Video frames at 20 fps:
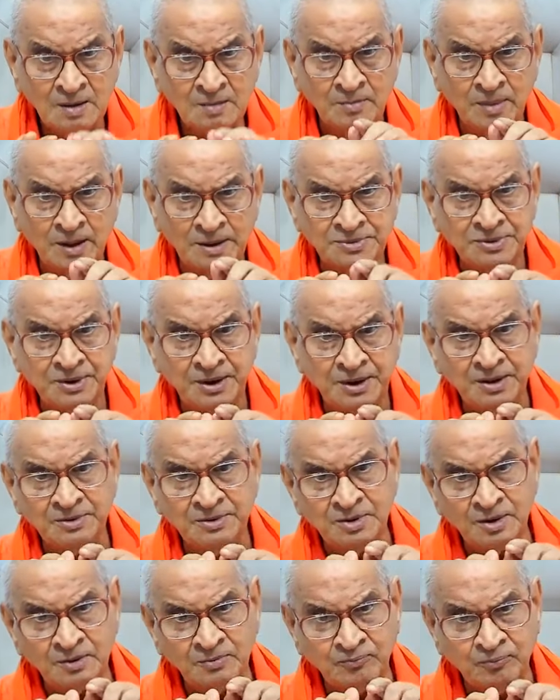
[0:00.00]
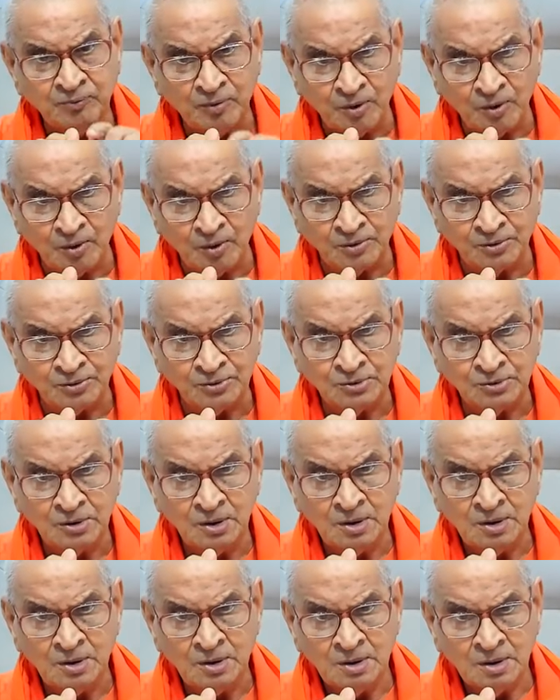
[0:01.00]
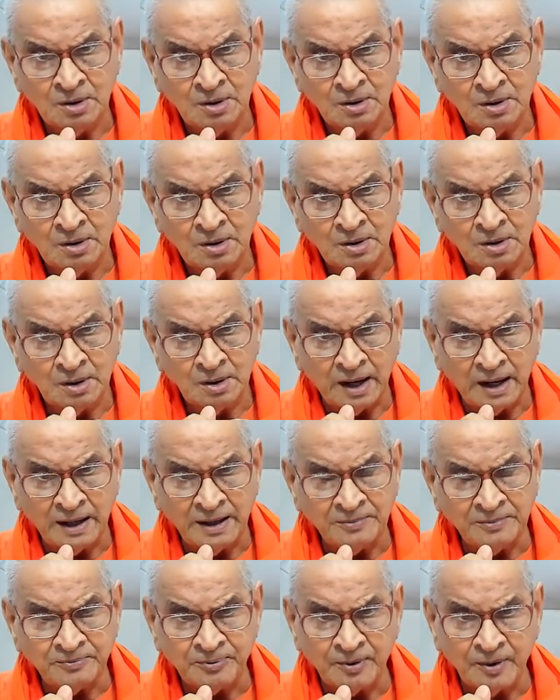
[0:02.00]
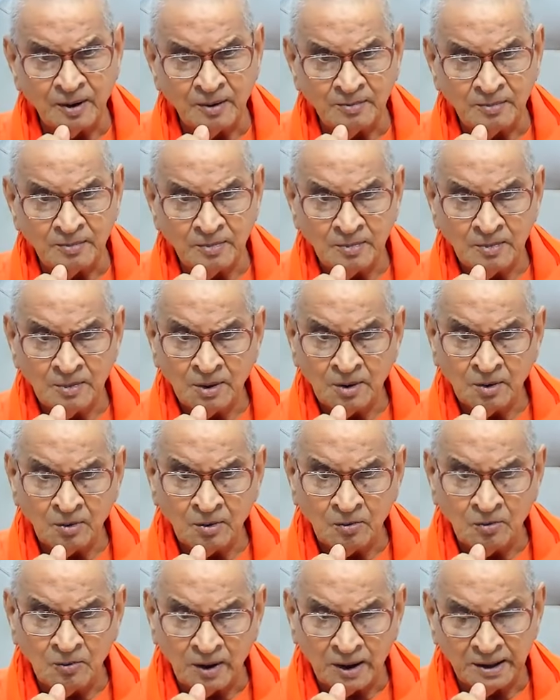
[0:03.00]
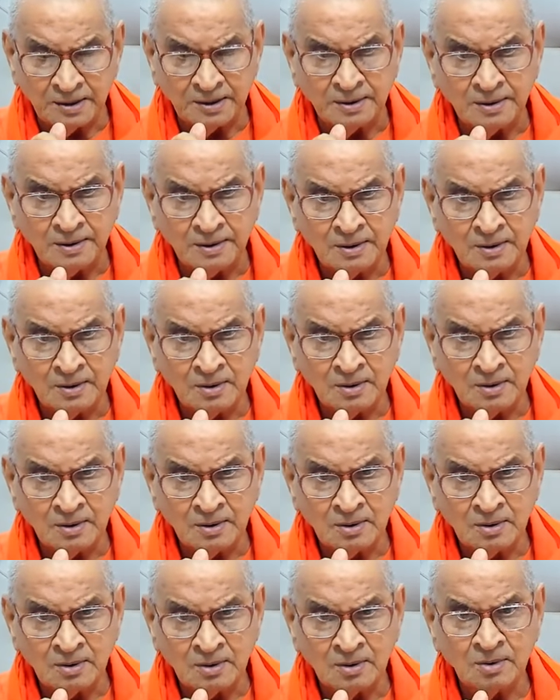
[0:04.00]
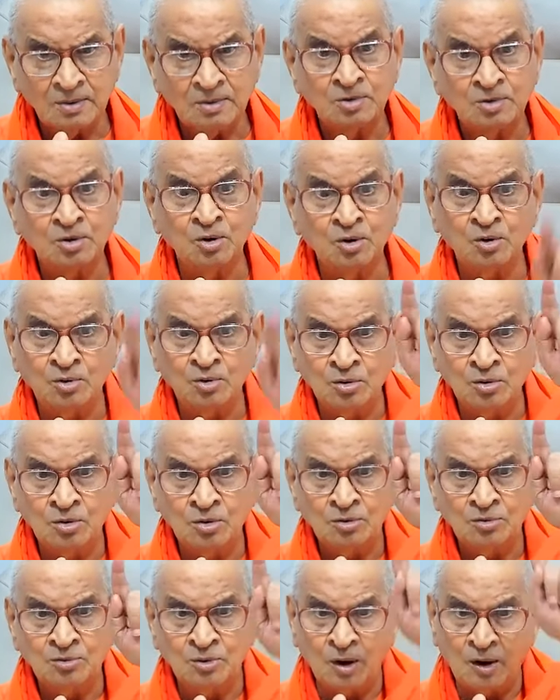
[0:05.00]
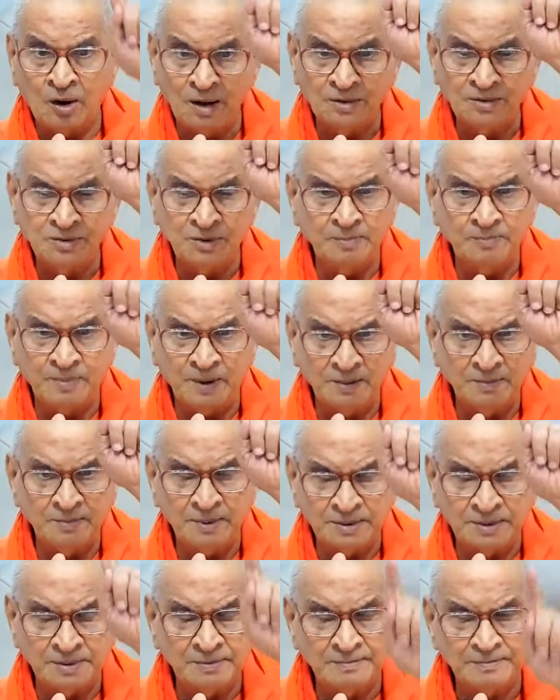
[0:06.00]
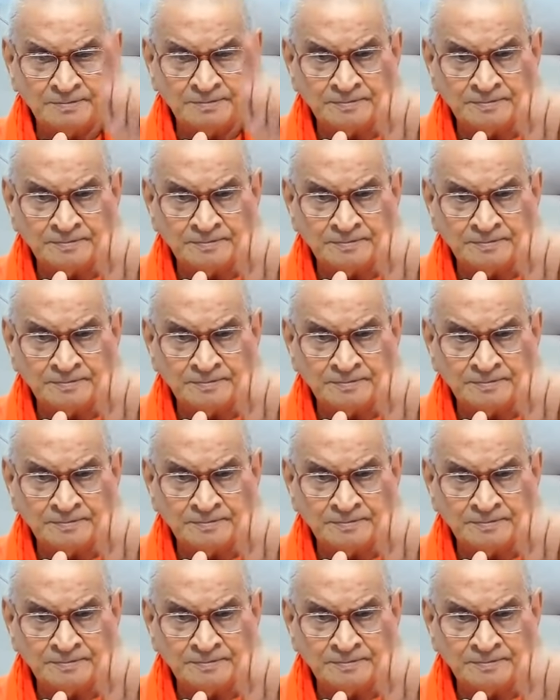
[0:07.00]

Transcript: Bhakti is the force right from work to knowledge of Brahman.